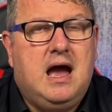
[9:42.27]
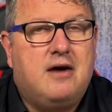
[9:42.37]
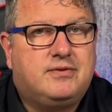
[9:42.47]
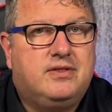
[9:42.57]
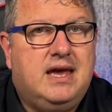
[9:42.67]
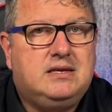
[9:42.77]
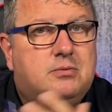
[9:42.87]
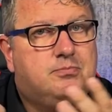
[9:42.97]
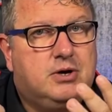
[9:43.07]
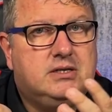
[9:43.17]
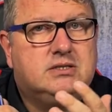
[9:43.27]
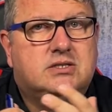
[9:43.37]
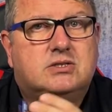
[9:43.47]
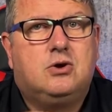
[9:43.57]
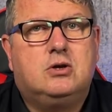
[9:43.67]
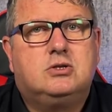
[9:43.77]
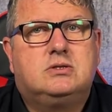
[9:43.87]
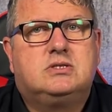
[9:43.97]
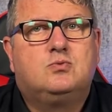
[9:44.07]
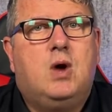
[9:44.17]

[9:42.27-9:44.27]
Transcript: After that, Britons, Scots,